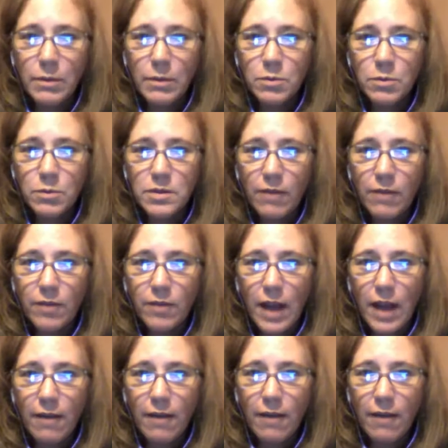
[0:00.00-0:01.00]
with stuff
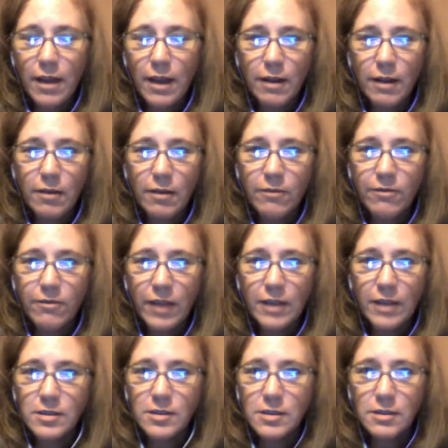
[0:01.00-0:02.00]
and
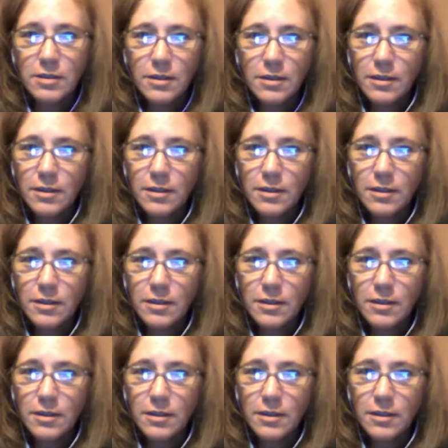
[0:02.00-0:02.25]
fix